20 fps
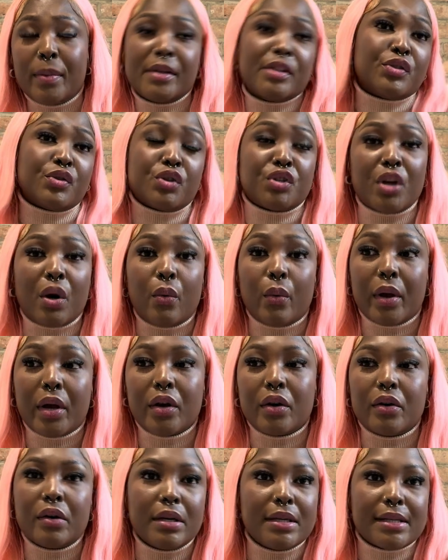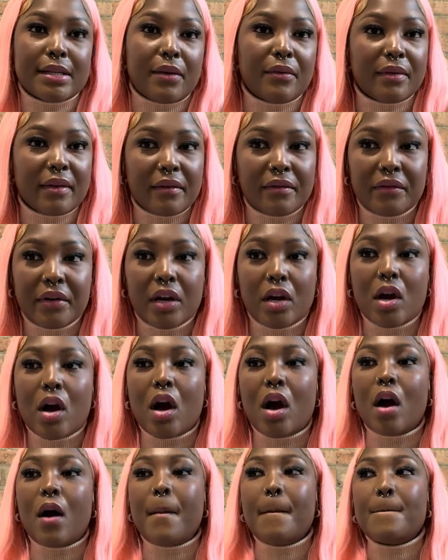as a social worker in South
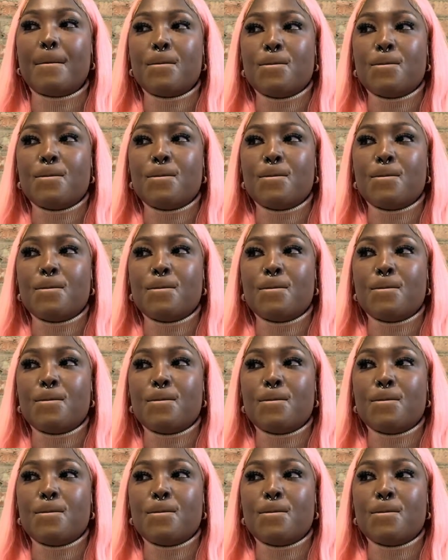Africa,